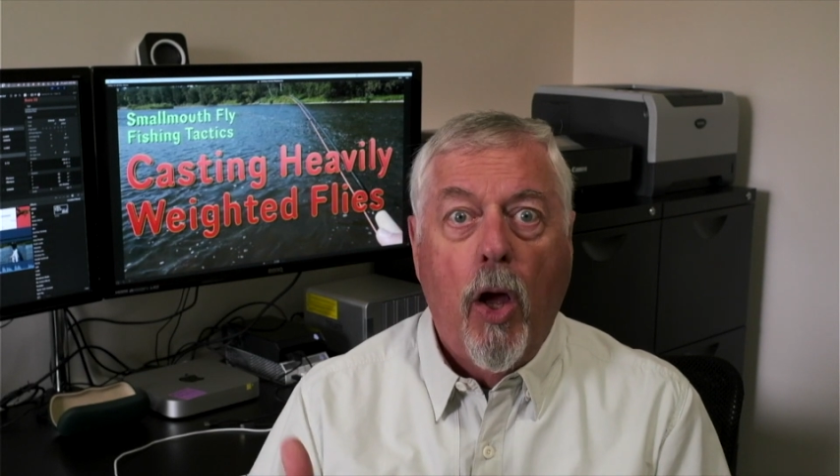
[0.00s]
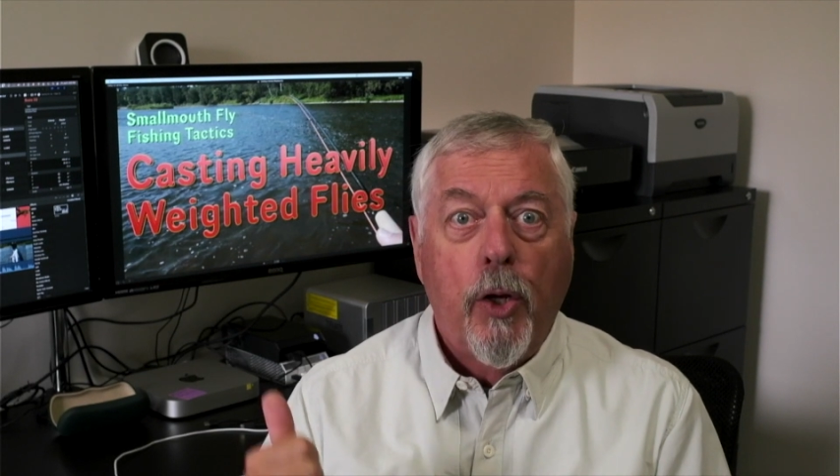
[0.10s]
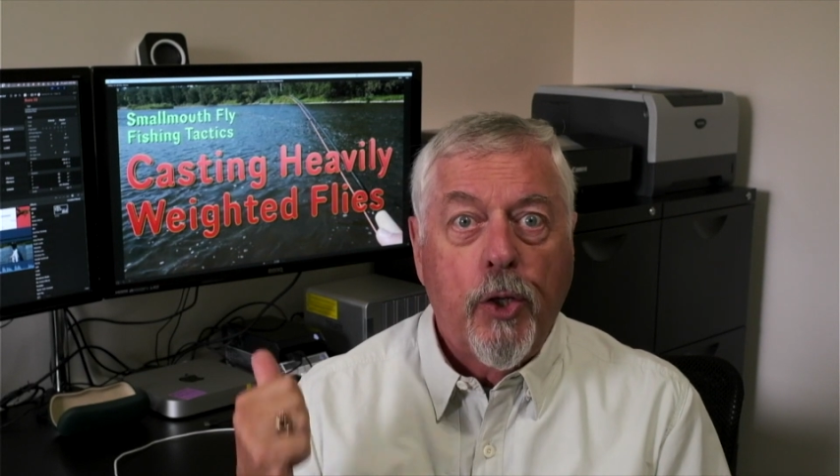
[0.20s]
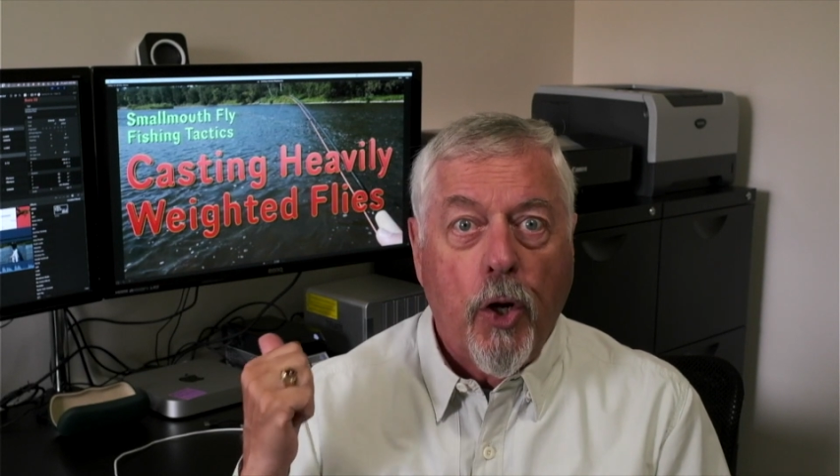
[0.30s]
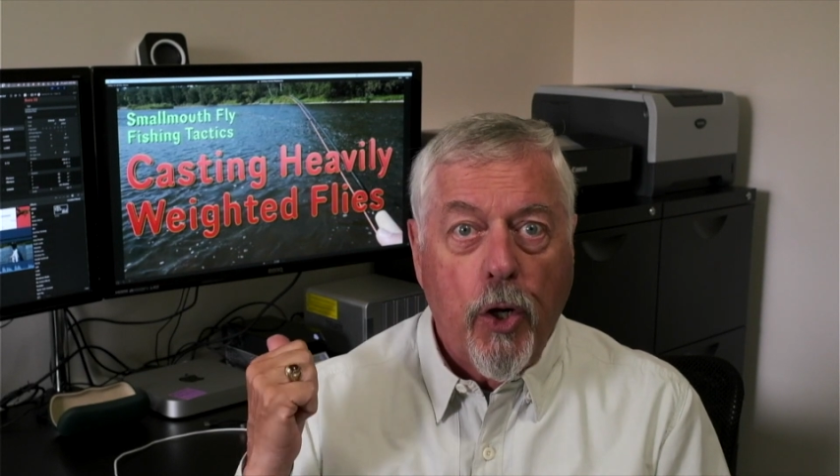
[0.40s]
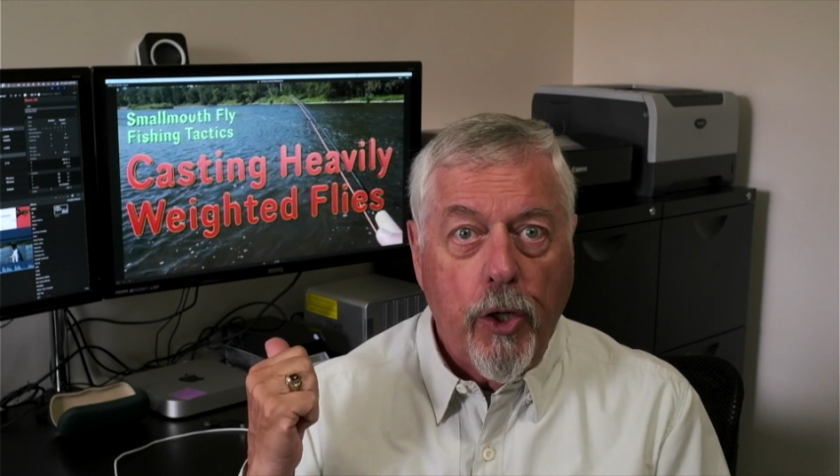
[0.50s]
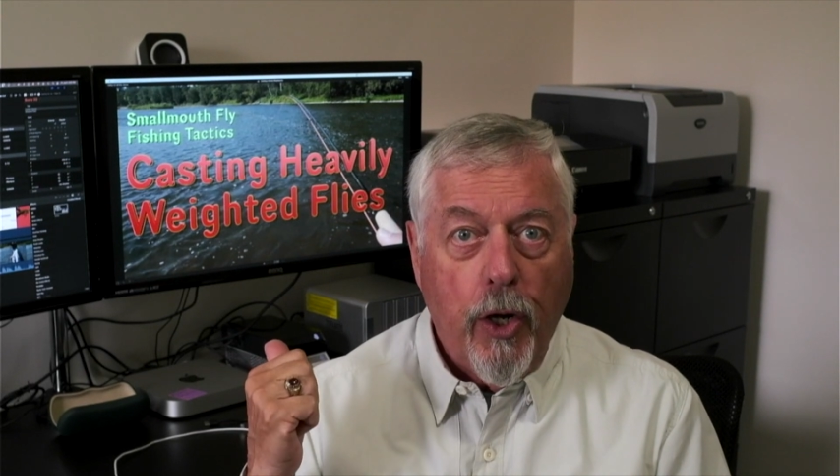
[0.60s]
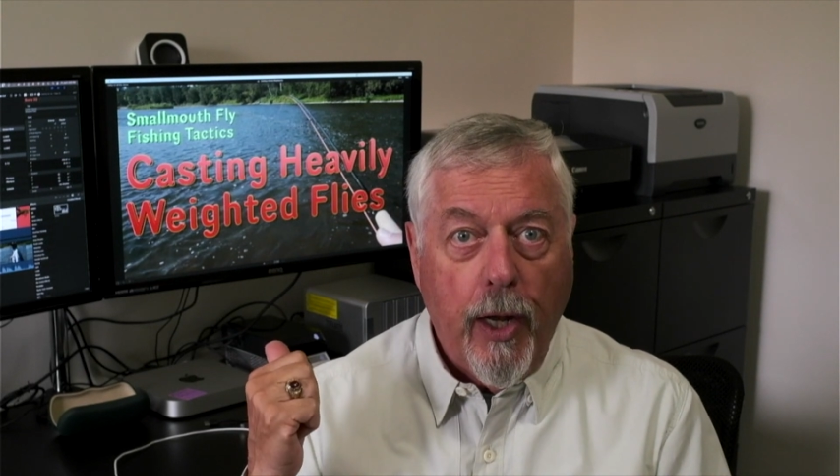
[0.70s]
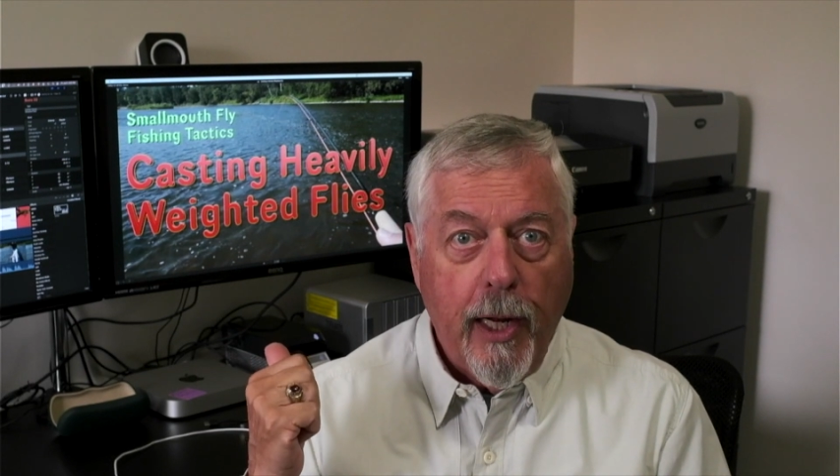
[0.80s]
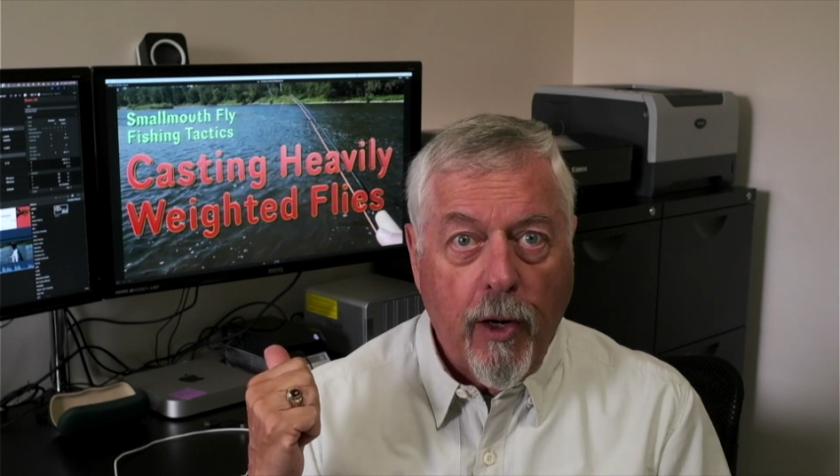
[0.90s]
turn your
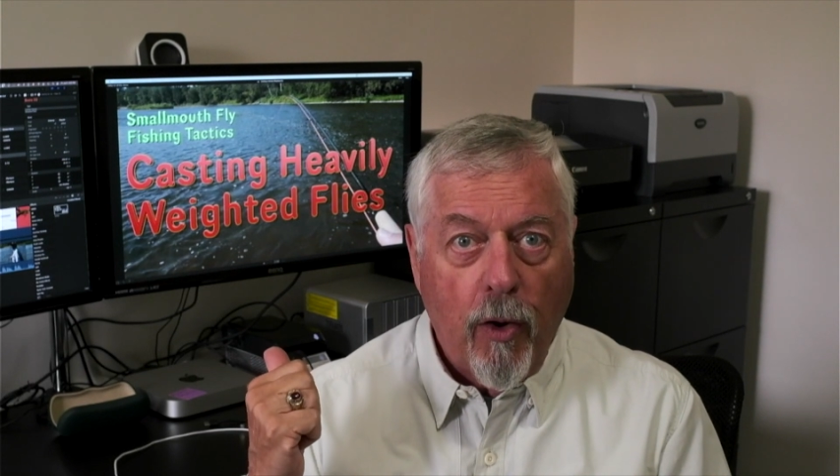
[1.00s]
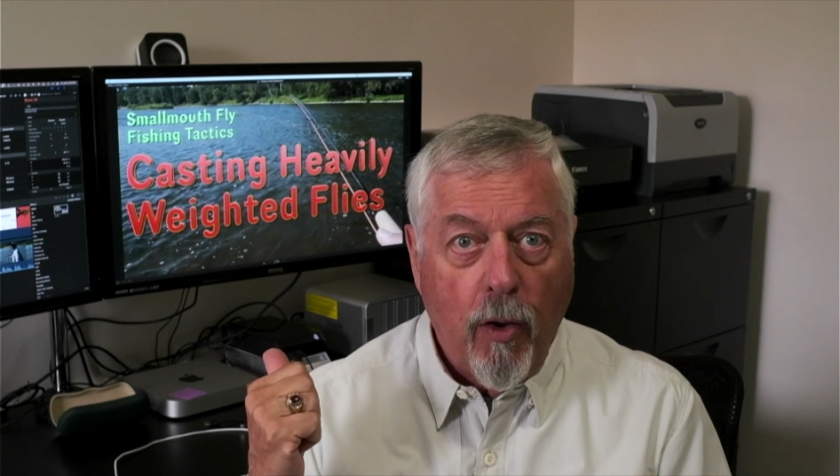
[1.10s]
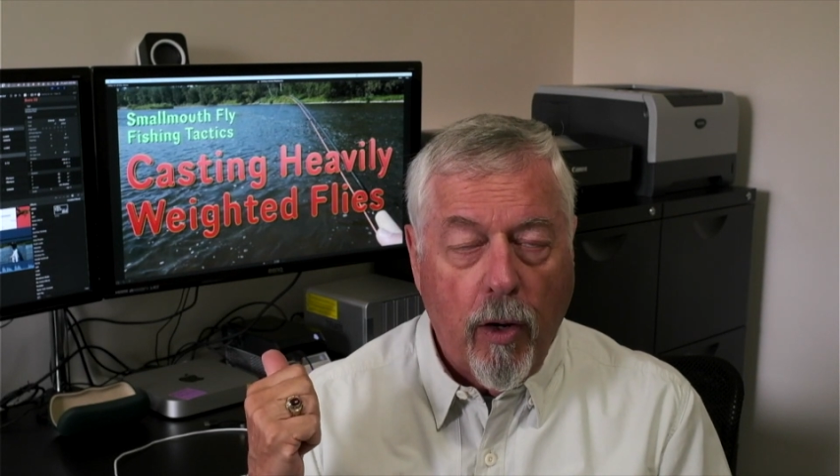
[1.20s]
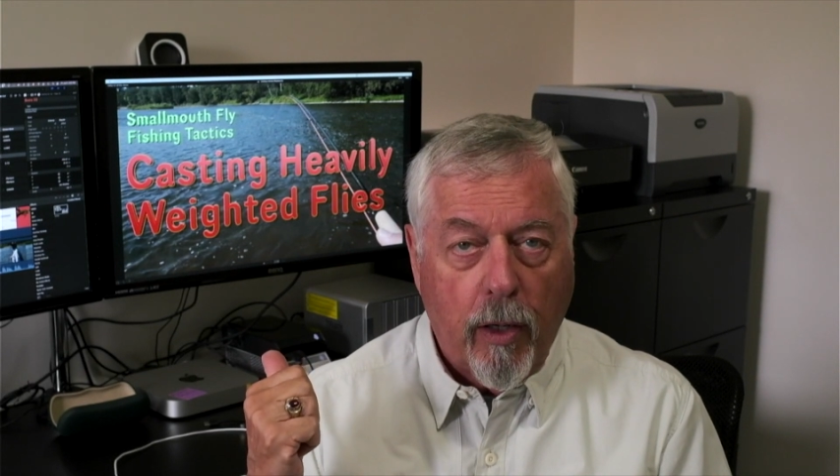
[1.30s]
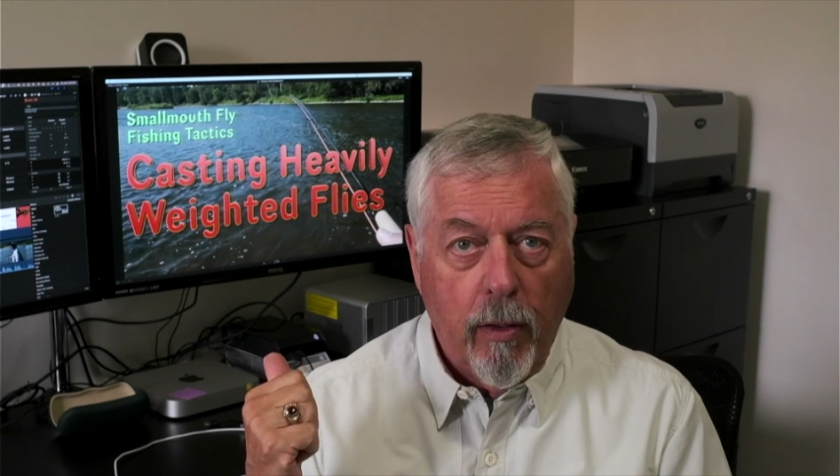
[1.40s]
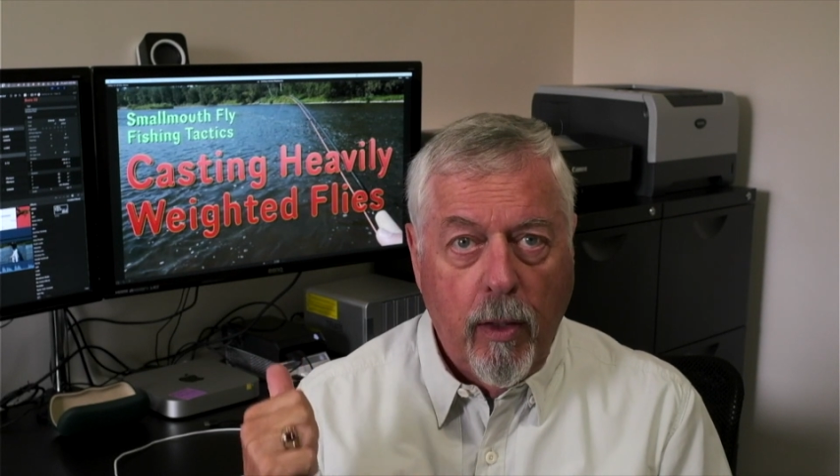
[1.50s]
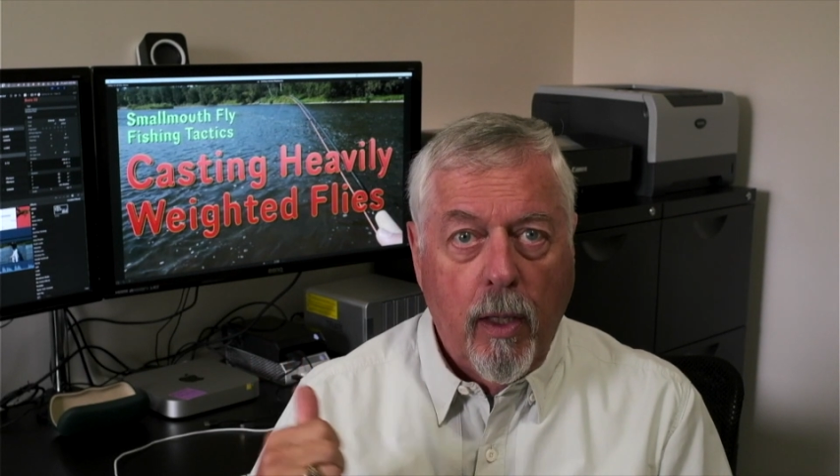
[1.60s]
head and look.